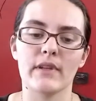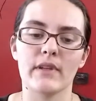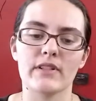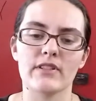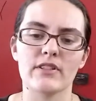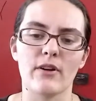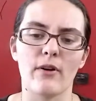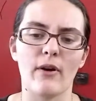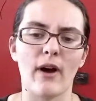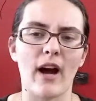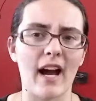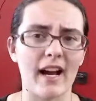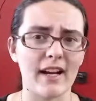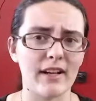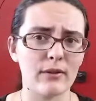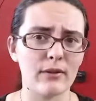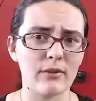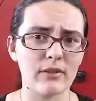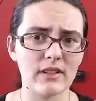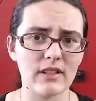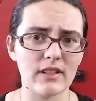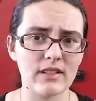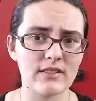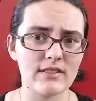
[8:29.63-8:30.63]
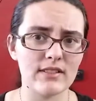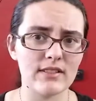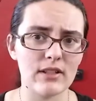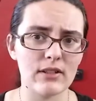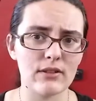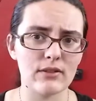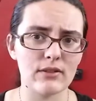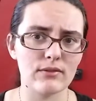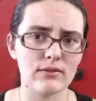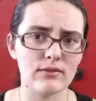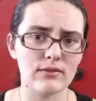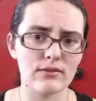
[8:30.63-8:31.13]
So I don't
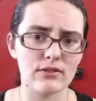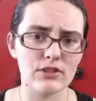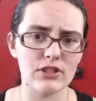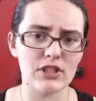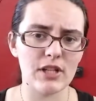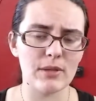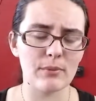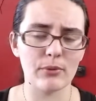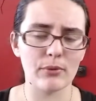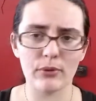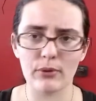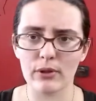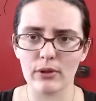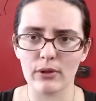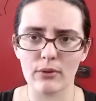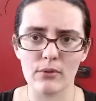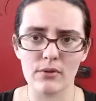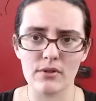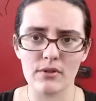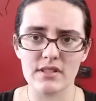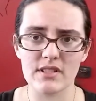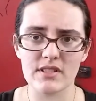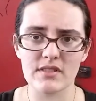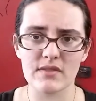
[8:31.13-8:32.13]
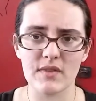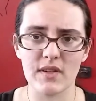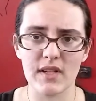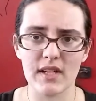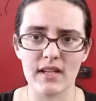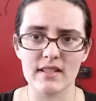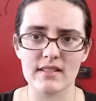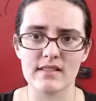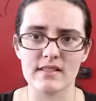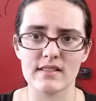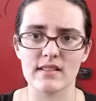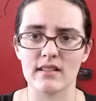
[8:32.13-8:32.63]
condone shampooing a horse's
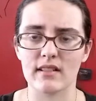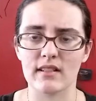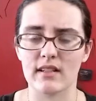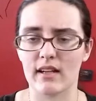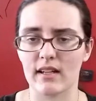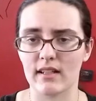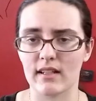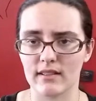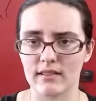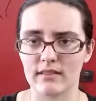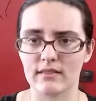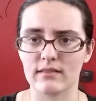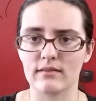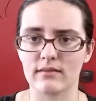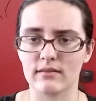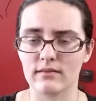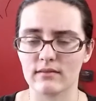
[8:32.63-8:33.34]
face. I